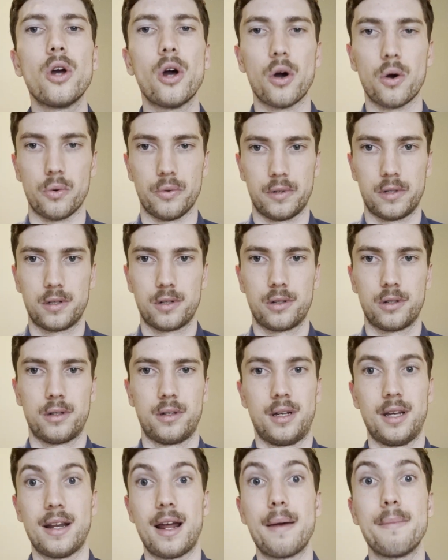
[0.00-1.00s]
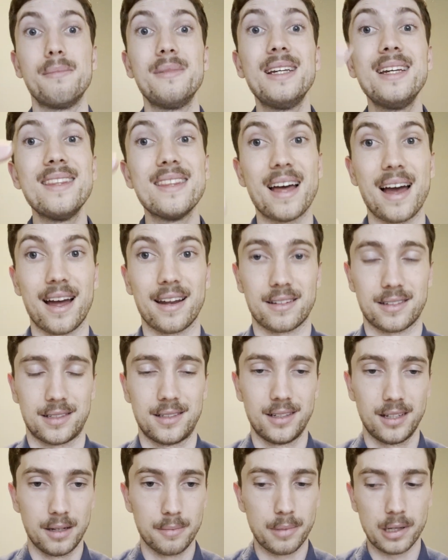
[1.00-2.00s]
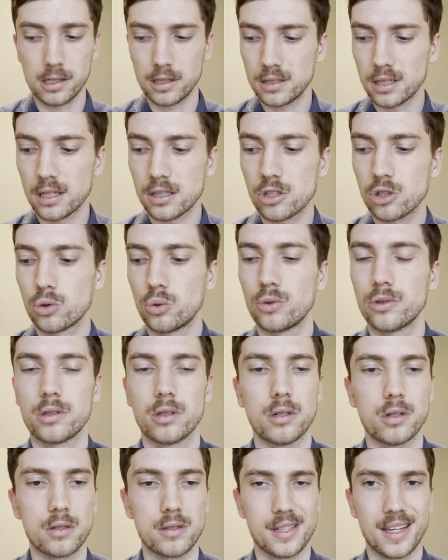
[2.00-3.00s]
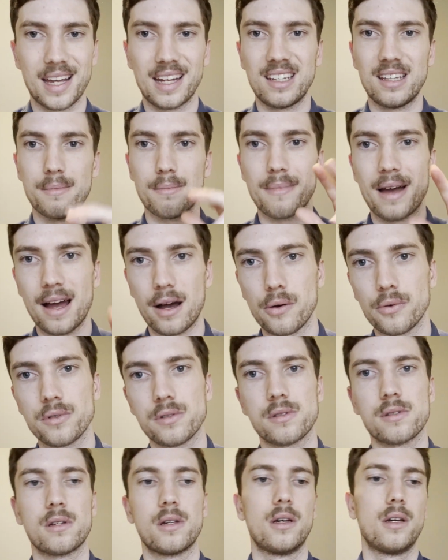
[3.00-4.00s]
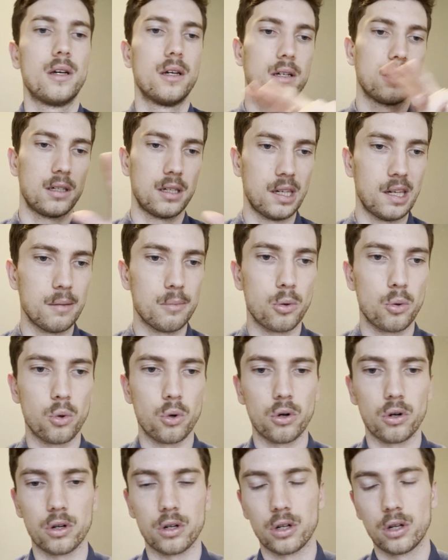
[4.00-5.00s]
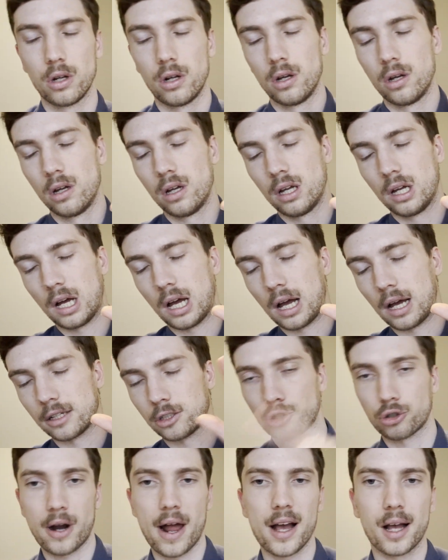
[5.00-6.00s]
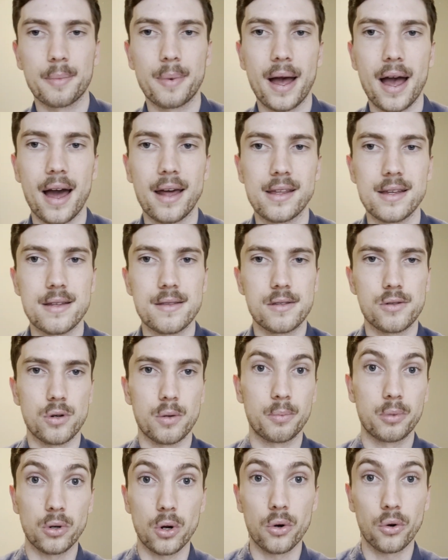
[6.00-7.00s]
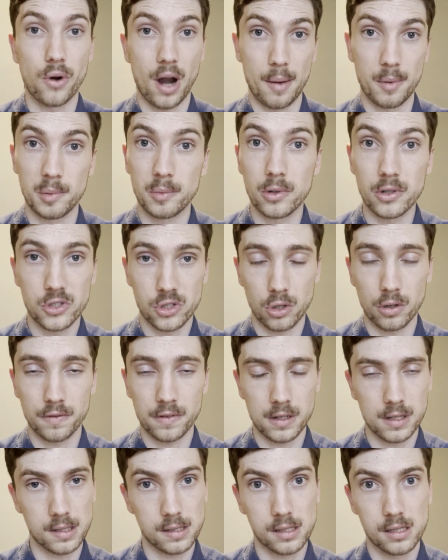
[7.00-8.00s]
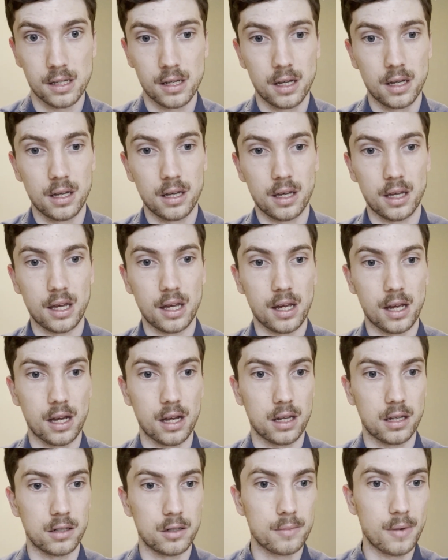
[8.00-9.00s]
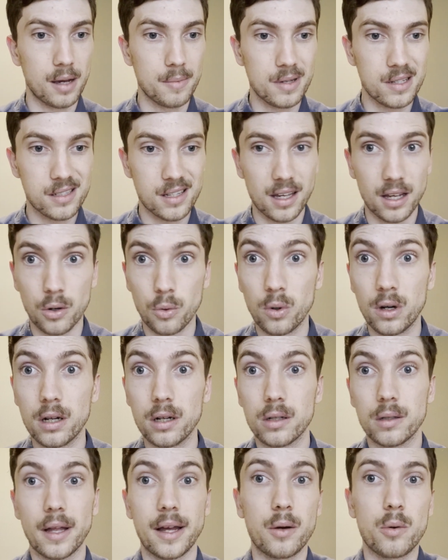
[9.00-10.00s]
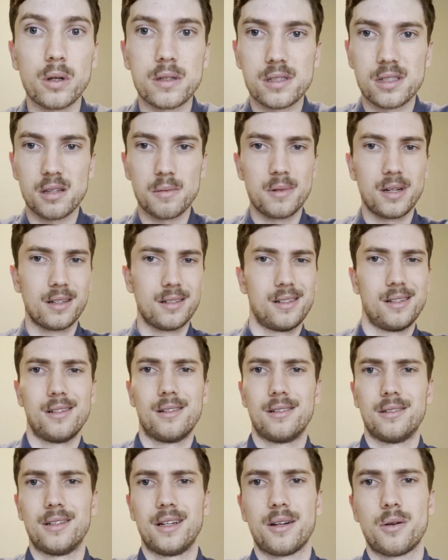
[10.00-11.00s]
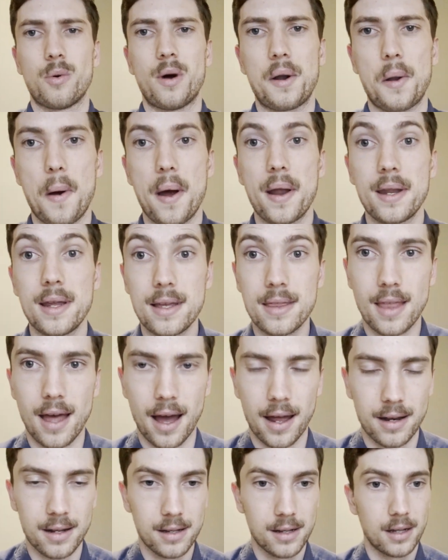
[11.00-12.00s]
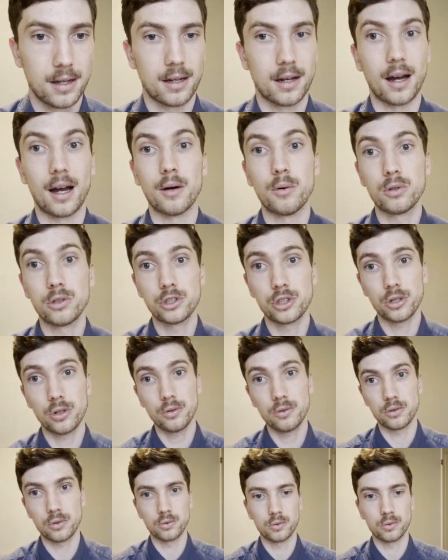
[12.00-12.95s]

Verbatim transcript: GOAT, and I mean that. Better Touch Tool turns any mouse, keyboard, uh, trackpad into a programmable surface. And you might be saying, well, like, what's the big deal? Like, why do I need that? I will show you